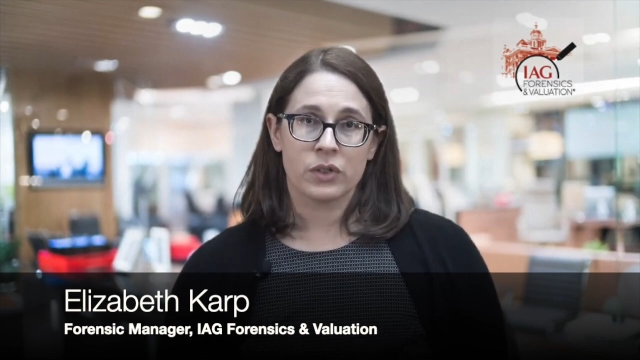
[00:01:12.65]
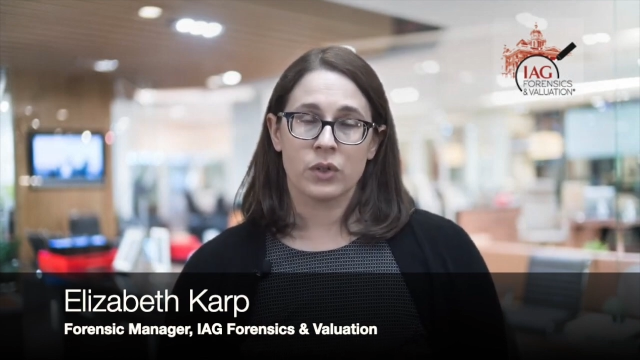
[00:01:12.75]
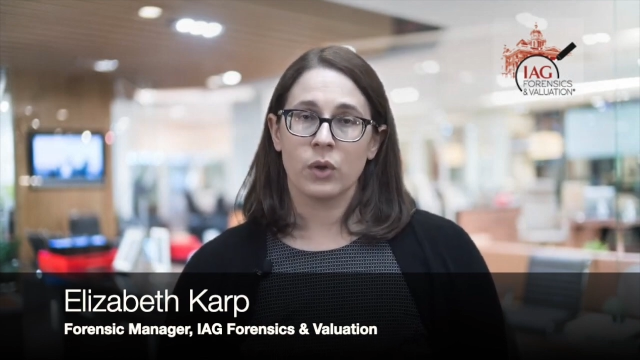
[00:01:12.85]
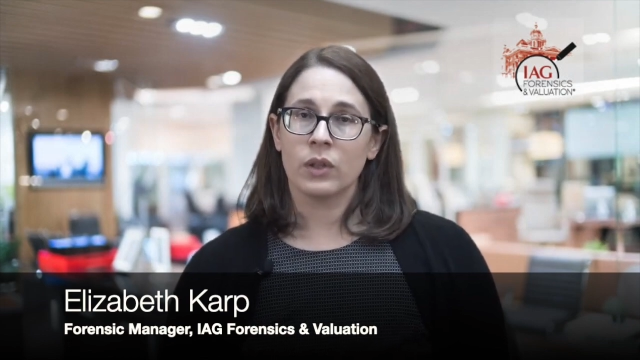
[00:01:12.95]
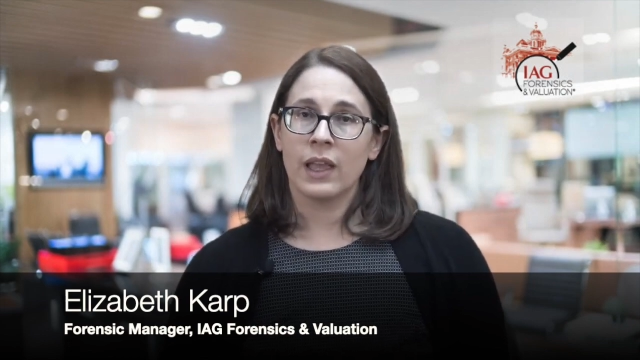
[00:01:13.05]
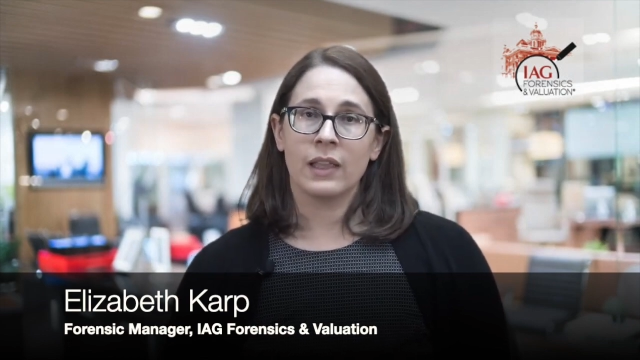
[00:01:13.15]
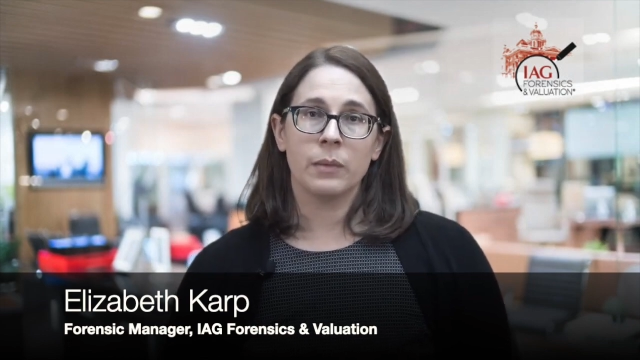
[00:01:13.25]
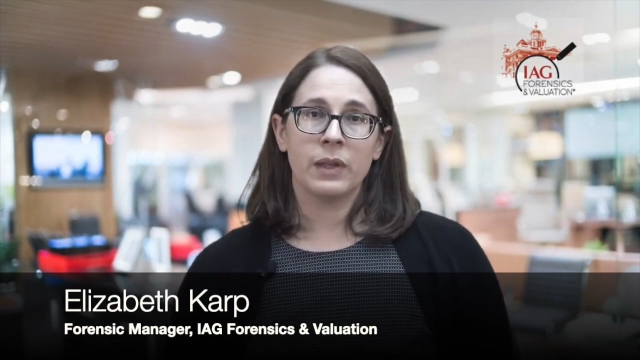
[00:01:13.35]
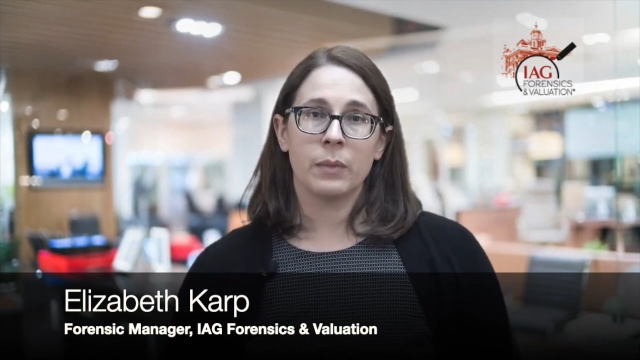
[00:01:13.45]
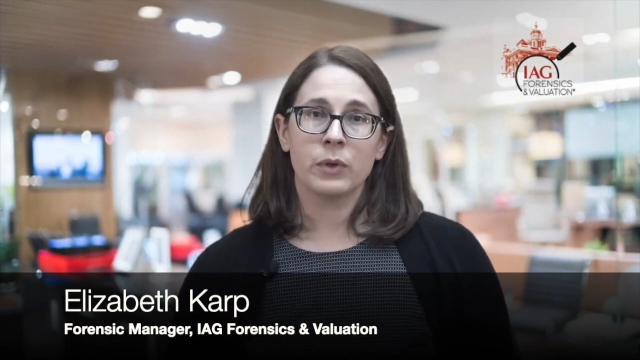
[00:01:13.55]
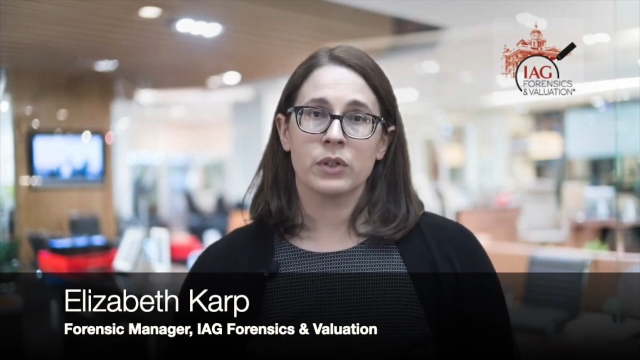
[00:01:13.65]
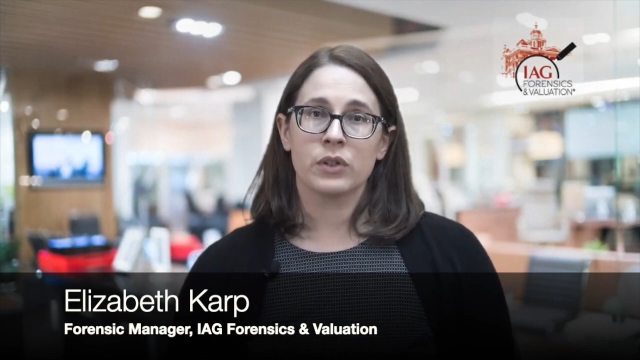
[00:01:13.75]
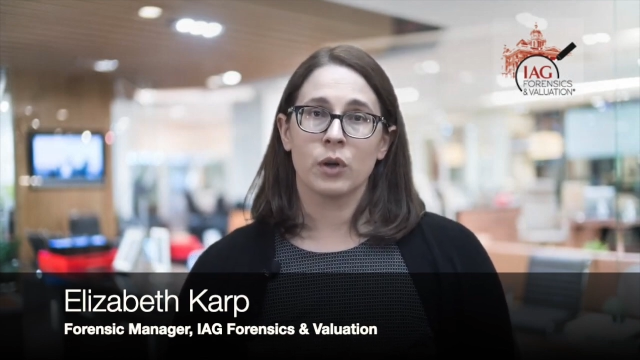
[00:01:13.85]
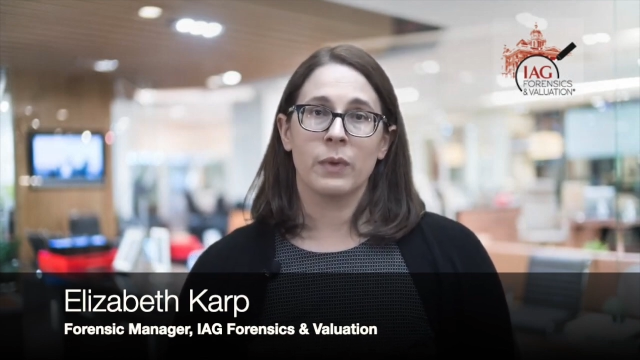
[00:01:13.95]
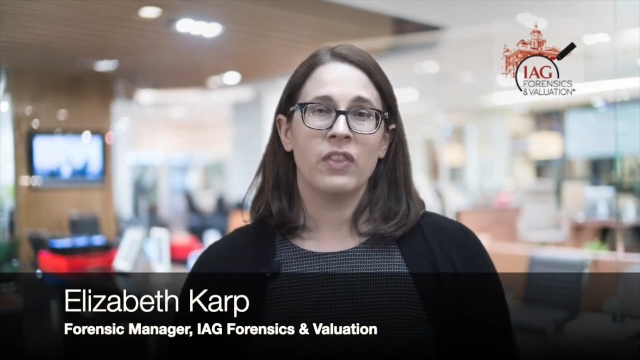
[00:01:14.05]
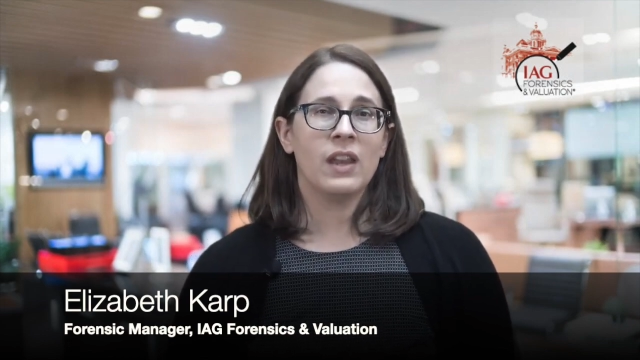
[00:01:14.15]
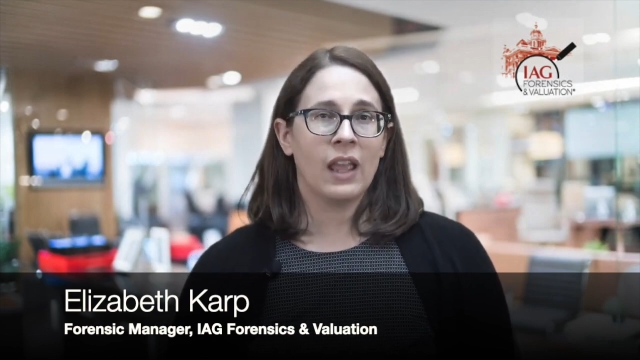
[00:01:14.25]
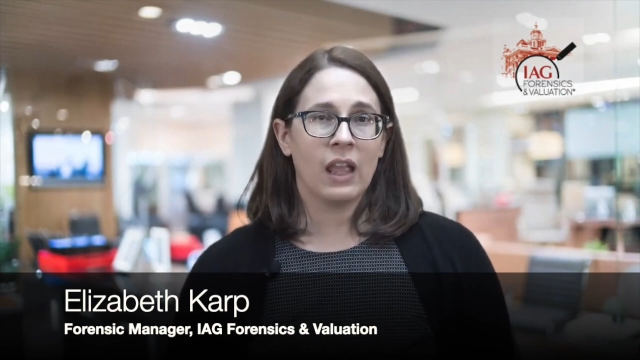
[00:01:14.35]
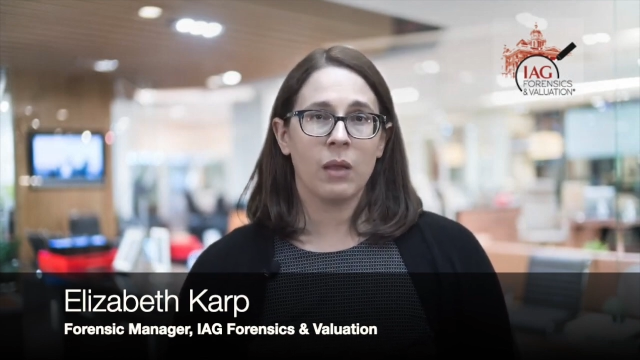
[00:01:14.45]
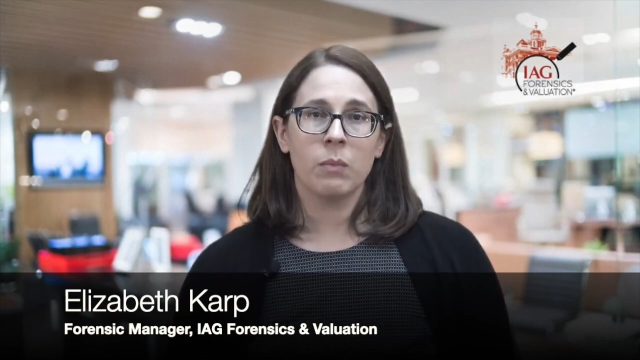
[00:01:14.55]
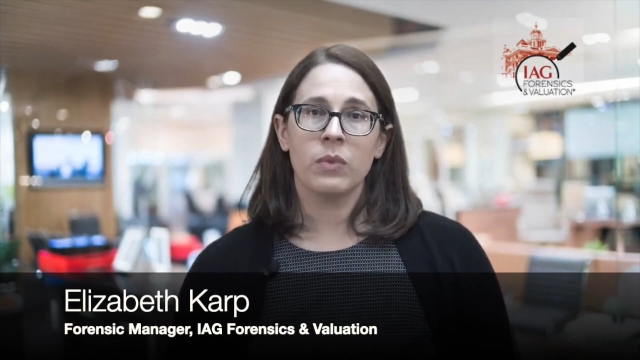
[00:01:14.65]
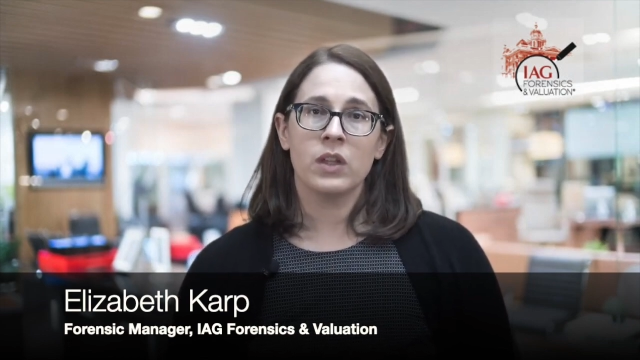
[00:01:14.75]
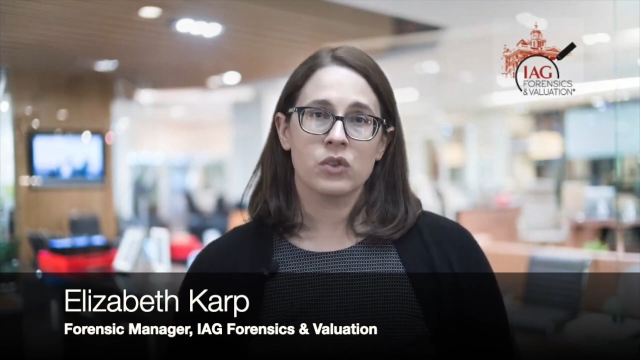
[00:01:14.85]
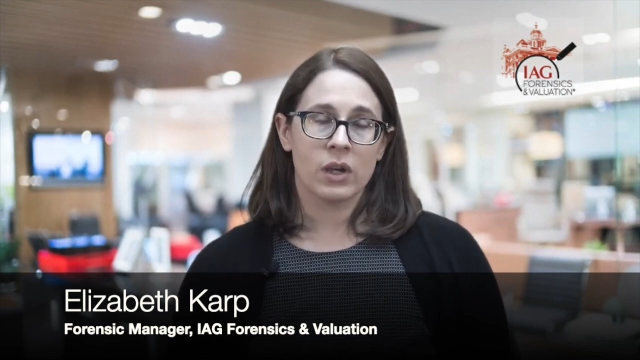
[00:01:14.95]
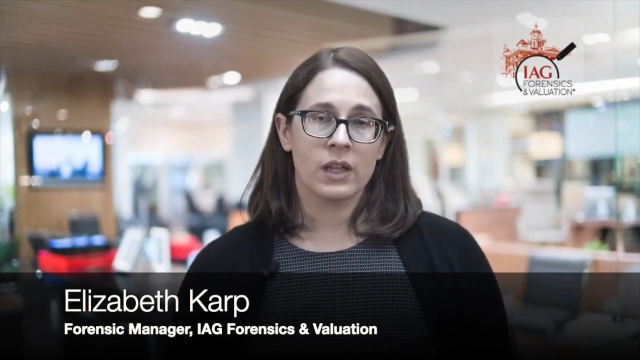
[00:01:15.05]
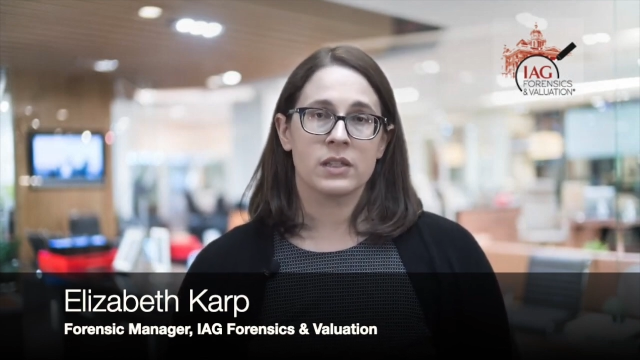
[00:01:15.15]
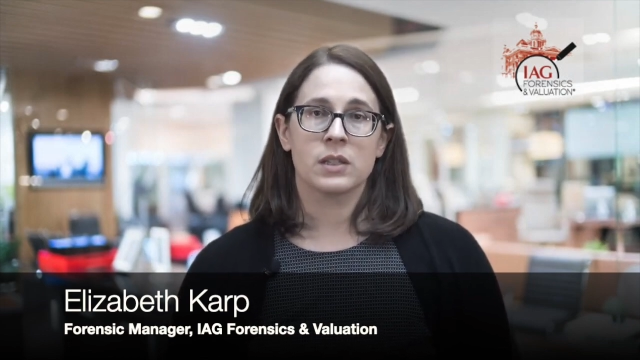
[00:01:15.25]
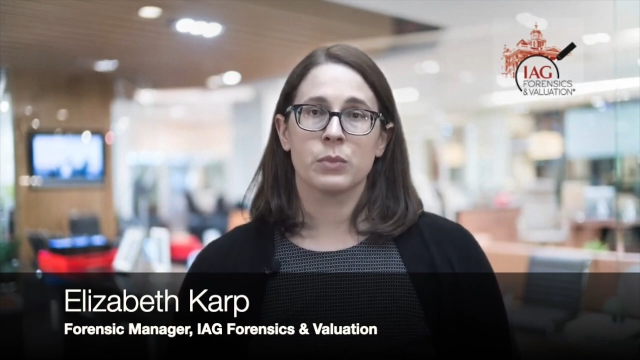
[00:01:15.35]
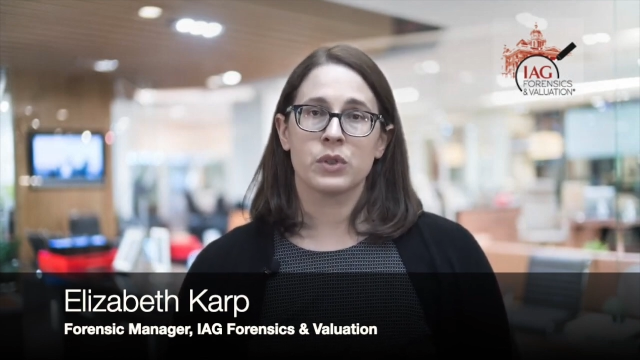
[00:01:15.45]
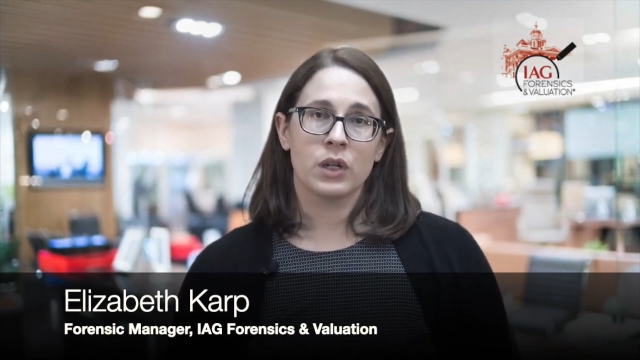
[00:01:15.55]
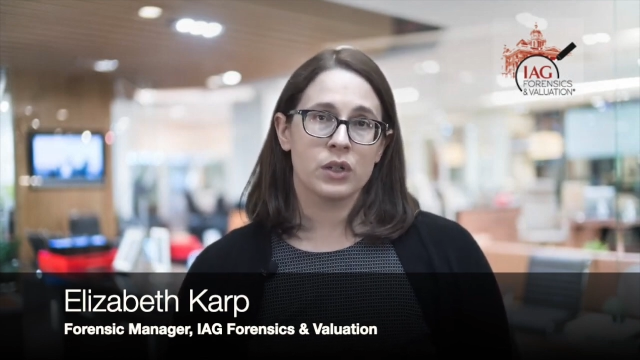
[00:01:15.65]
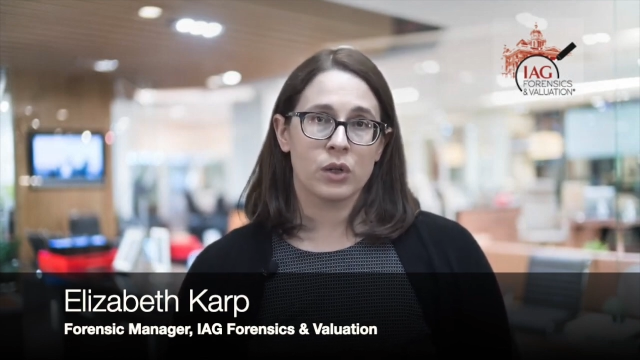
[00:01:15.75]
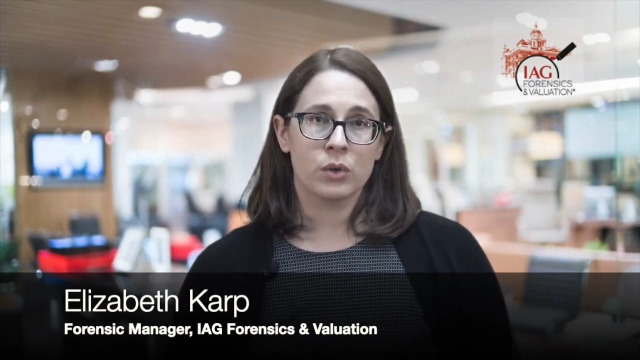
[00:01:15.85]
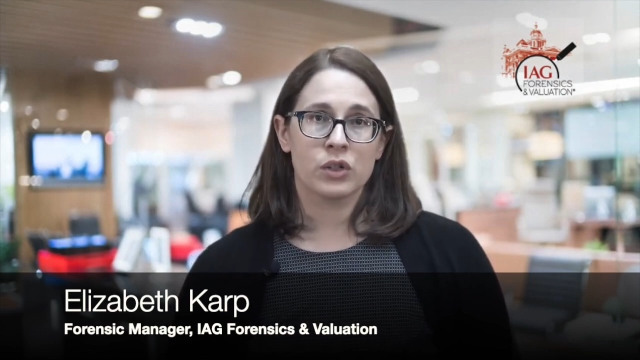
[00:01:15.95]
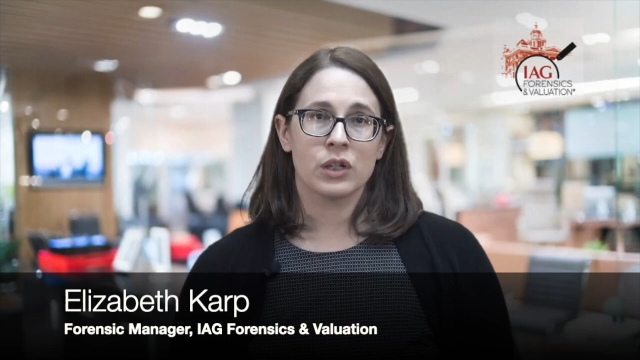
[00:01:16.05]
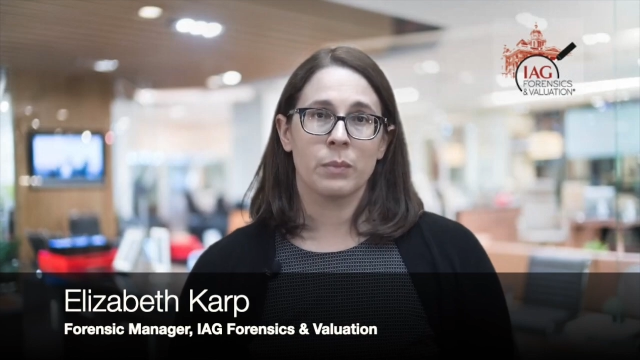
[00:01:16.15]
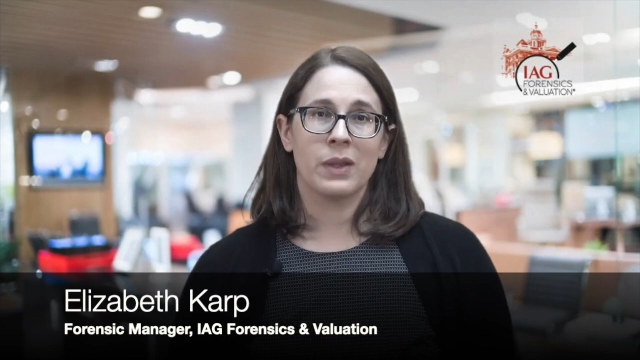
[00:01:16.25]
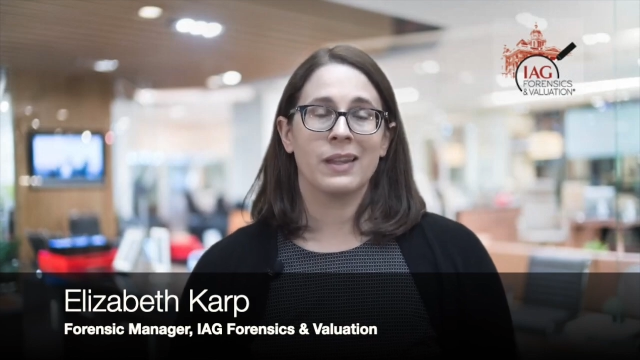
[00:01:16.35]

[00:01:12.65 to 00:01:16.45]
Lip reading: So you'll likely be able to determine the name, the address, the percentage ownership,